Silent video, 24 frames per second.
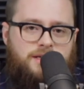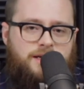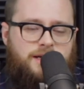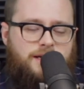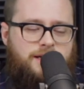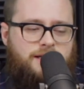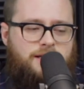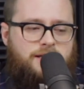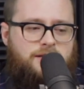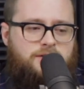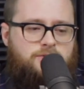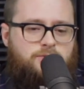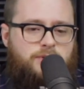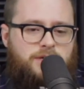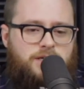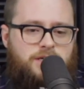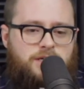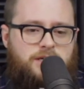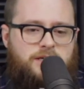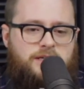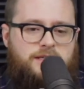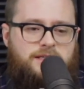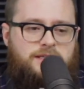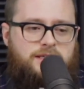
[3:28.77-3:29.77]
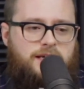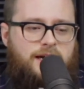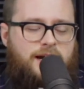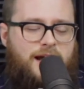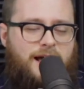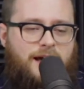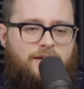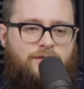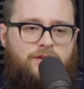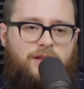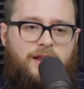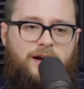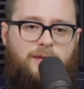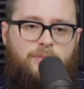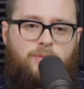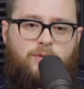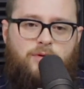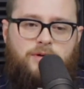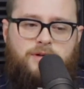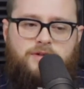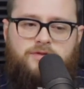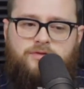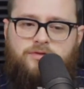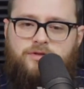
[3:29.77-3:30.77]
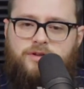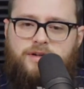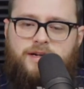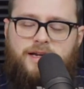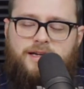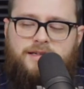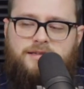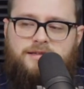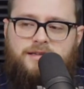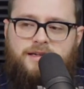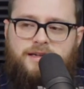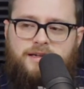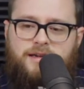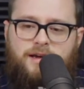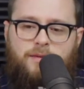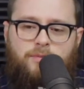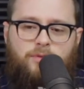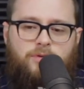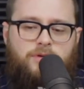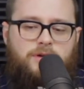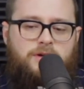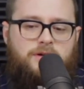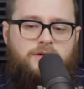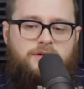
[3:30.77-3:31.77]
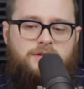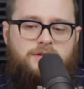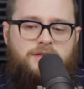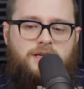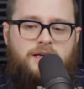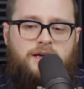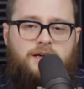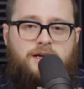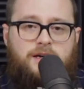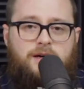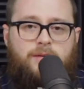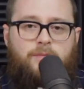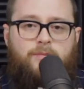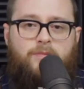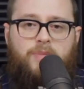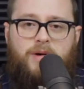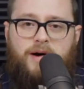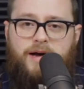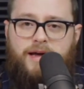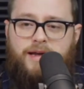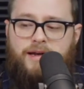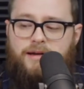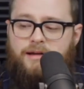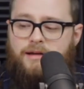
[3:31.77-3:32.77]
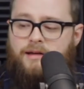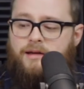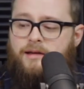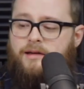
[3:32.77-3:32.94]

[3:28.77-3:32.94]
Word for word: Uh, the Switch is going to have a lot of ports for the next like couple years, but